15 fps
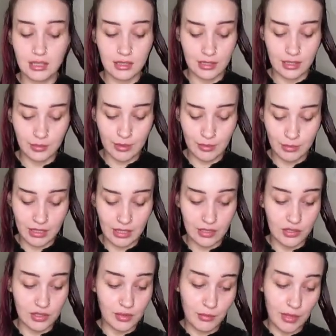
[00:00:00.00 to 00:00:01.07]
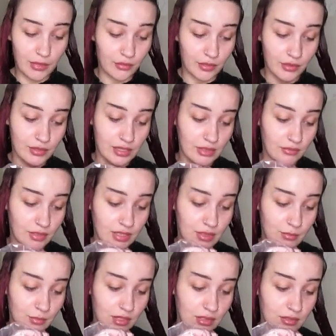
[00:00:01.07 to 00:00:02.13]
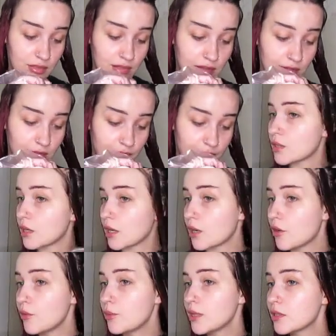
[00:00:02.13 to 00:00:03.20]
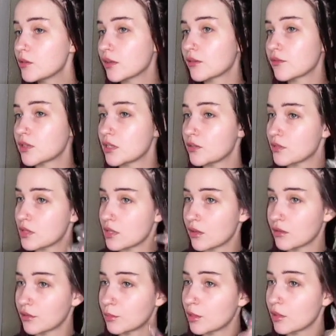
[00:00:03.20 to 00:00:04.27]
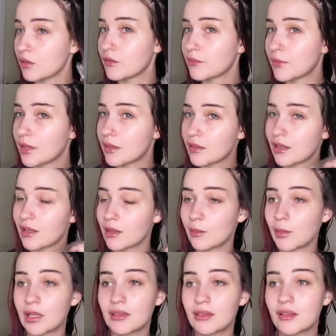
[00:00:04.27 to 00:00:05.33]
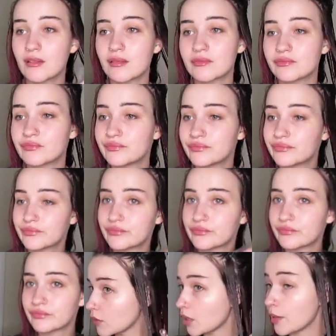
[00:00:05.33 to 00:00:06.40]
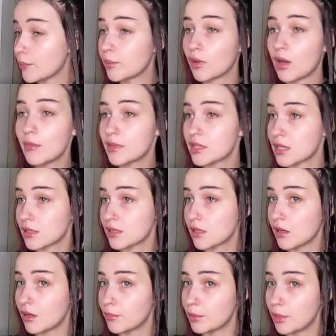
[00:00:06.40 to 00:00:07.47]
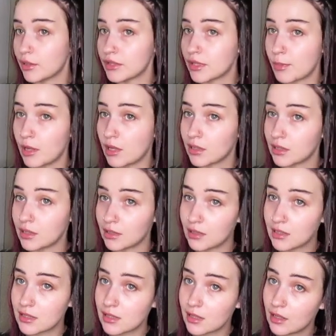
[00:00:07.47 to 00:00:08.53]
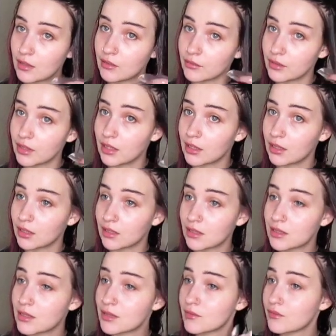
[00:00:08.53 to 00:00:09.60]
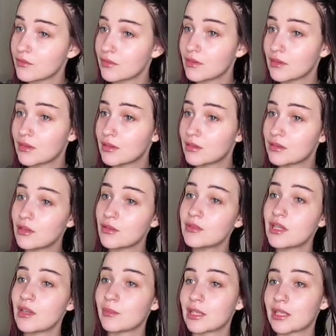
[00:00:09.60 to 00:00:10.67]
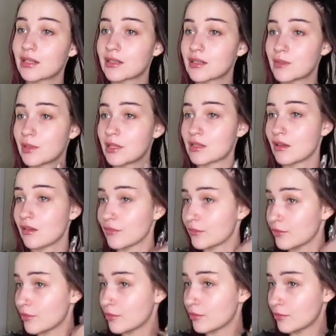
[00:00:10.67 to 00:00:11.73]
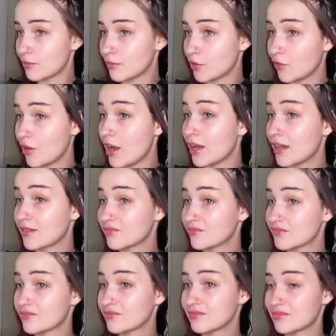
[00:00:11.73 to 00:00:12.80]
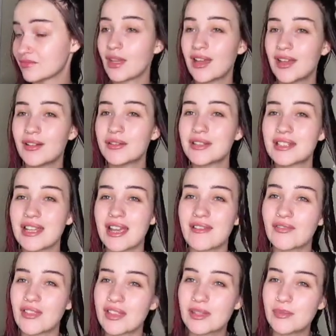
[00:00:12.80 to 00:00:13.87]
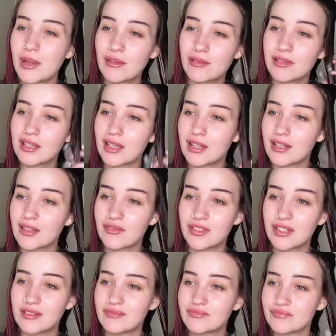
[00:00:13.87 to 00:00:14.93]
Like maybe I just microdose living somewhere else. I hope I don't have to use the other bottle. I think I might though. I promise that's not a bald spot. At least I don't think it is. Don't tell me it is because I'll cry. I don't need to have that spiral again, I fear.